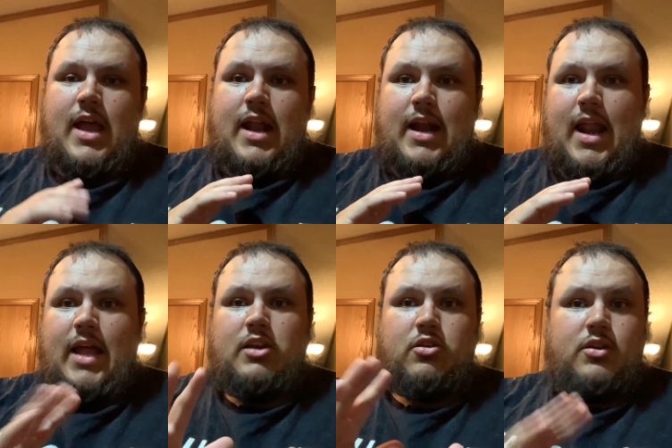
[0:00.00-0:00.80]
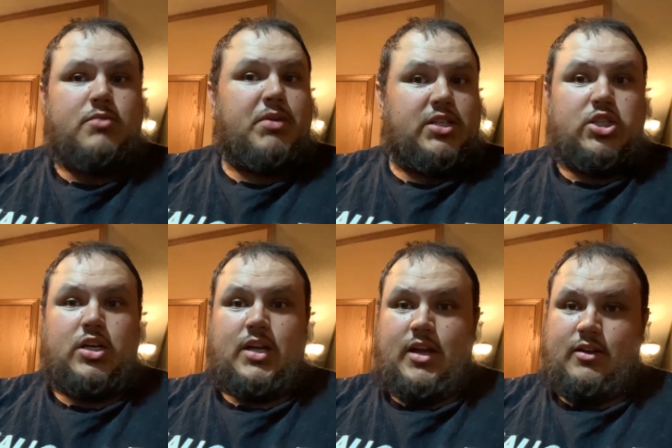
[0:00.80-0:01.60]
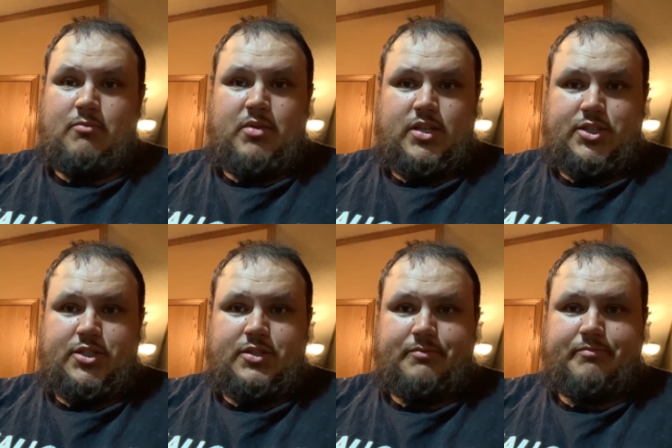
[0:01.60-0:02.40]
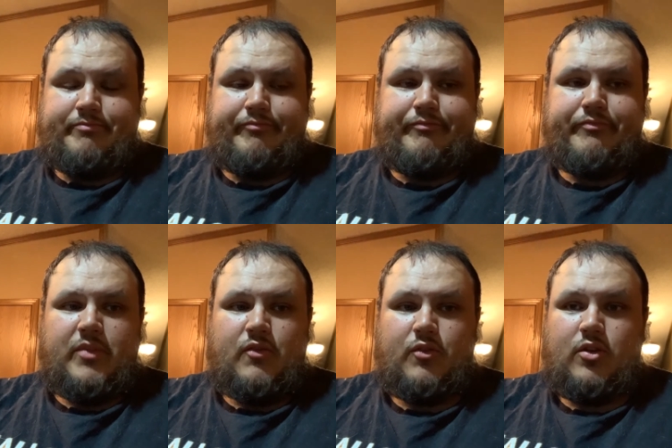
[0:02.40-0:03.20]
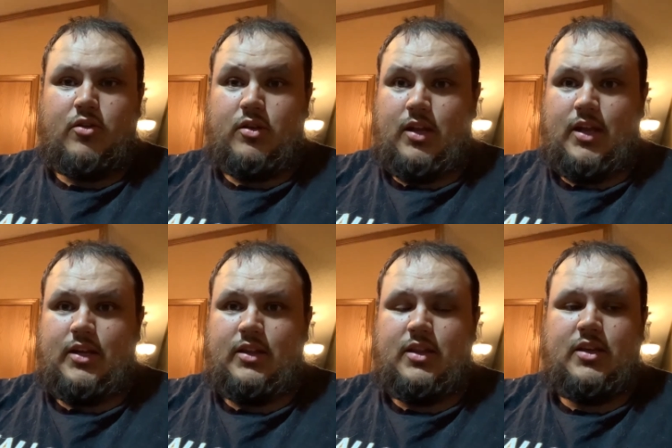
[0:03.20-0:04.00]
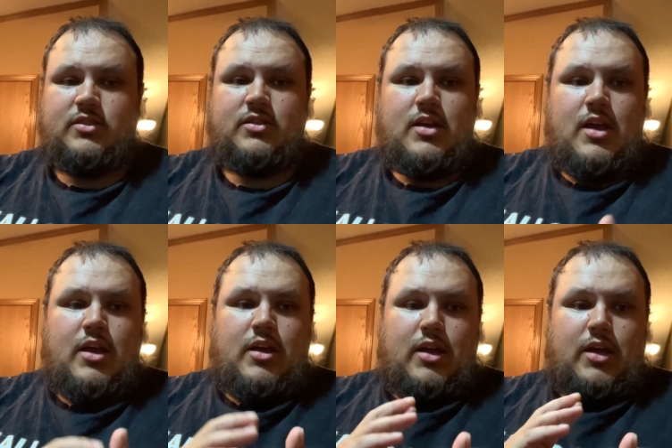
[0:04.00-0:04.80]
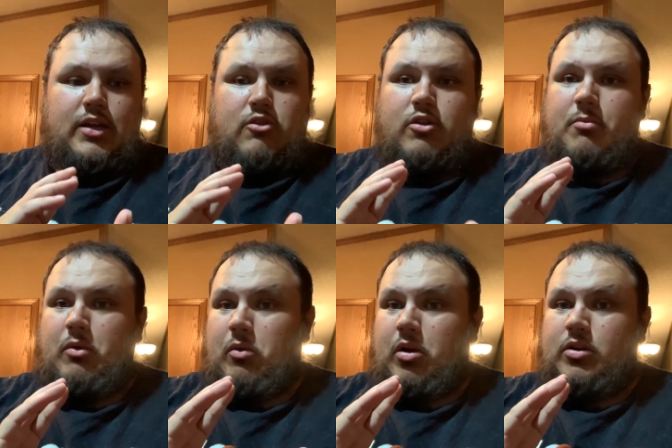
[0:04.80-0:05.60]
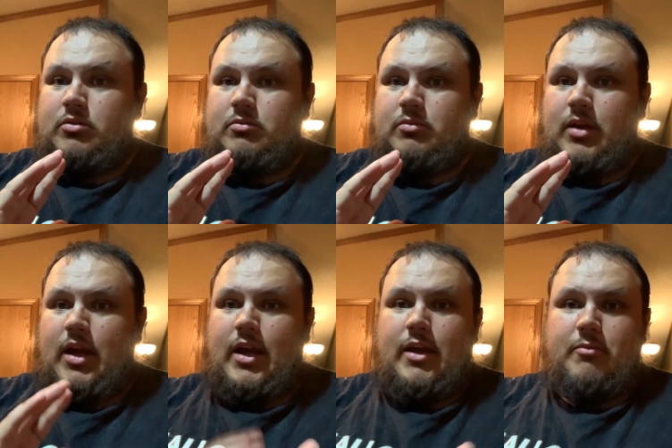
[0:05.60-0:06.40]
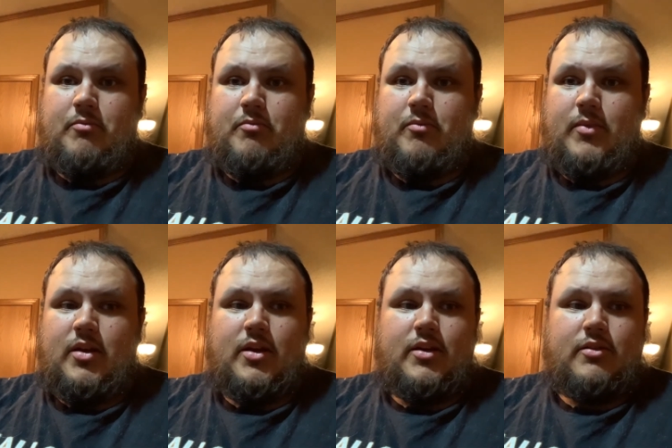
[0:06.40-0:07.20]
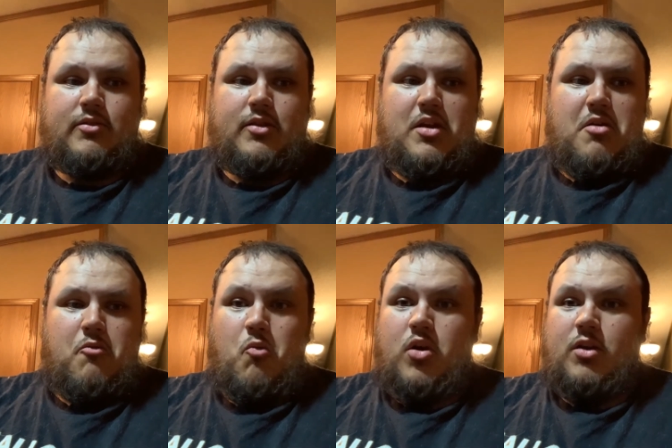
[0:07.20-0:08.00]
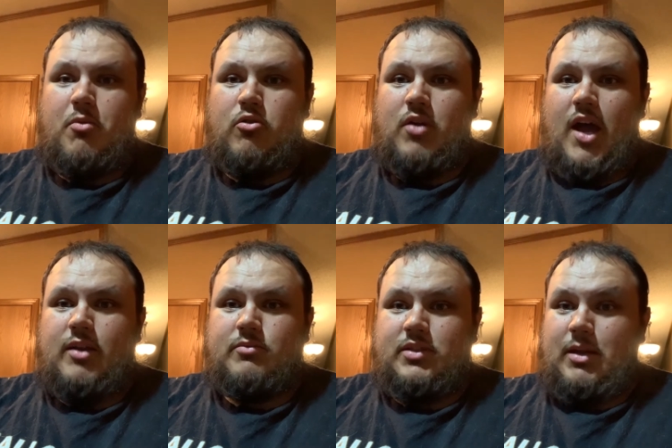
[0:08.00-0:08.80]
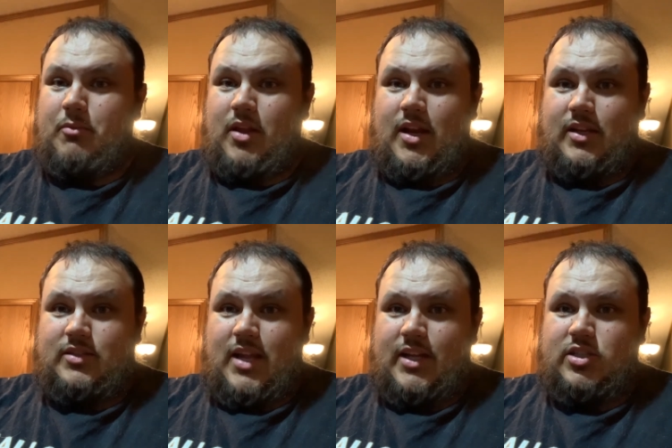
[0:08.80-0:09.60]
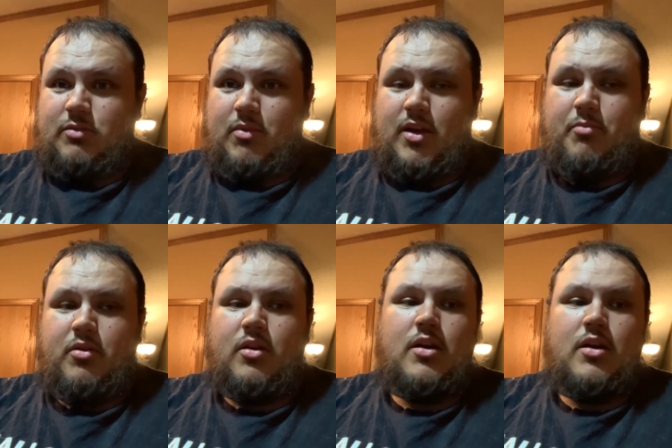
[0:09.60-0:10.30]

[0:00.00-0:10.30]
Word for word: And that took a big chunk out of the budget for collecting things. Uh, don't get me wrong, I uh, wanted both items and I'm glad I snatched them up.